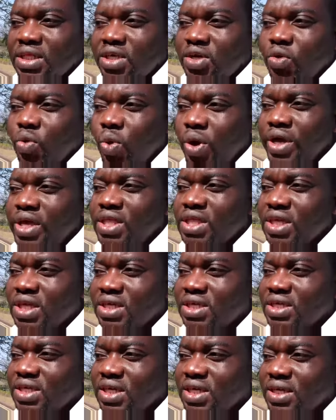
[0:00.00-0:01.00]
the way
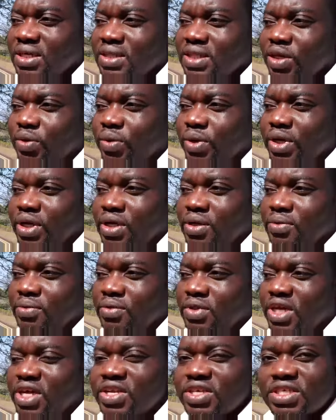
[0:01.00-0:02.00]
that
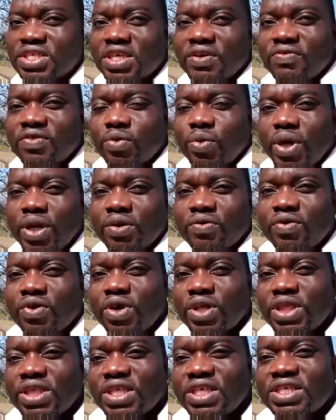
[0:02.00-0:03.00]
they received the word of
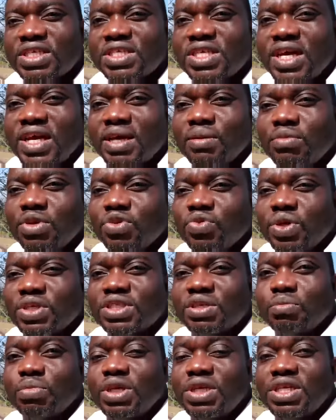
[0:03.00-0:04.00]
God this time, it
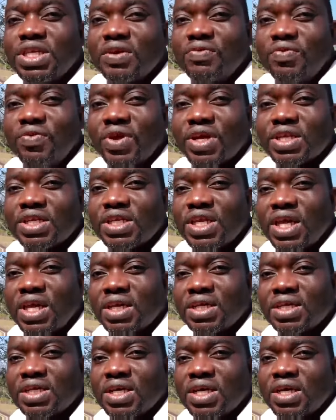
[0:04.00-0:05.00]
was a bit different,
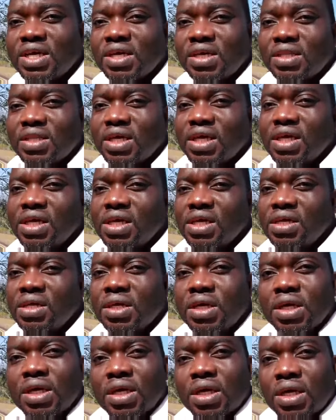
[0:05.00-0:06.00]
and they
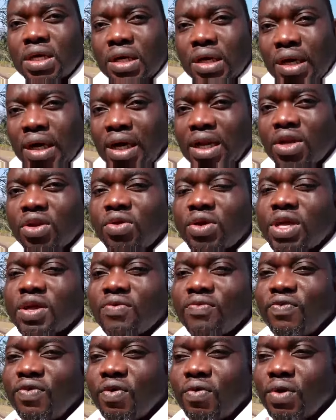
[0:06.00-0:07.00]
are
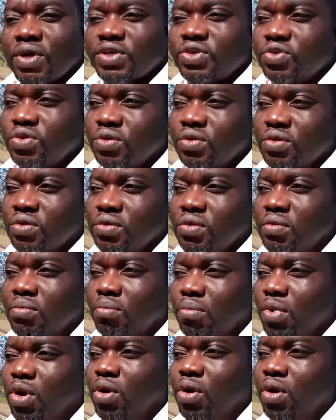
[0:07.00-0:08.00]
looking forward to
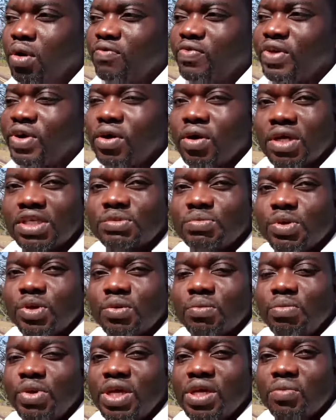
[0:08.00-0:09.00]
more of the
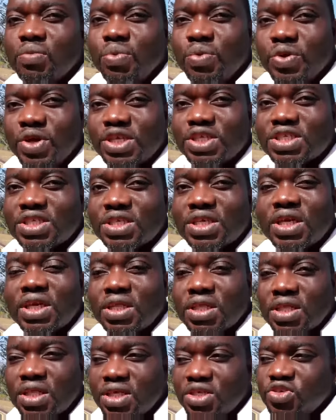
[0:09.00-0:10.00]
gospel being preached
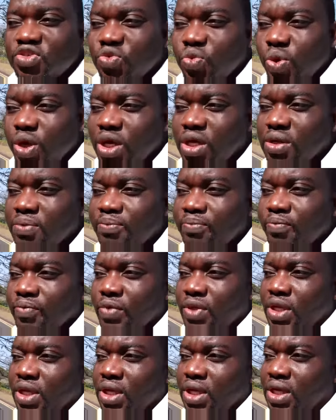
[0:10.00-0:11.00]
in this way.
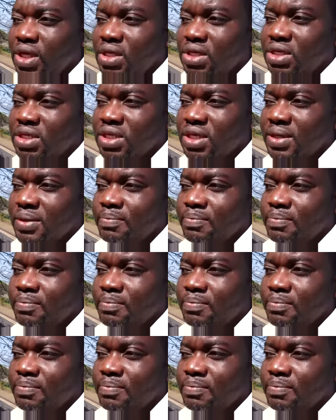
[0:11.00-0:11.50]
And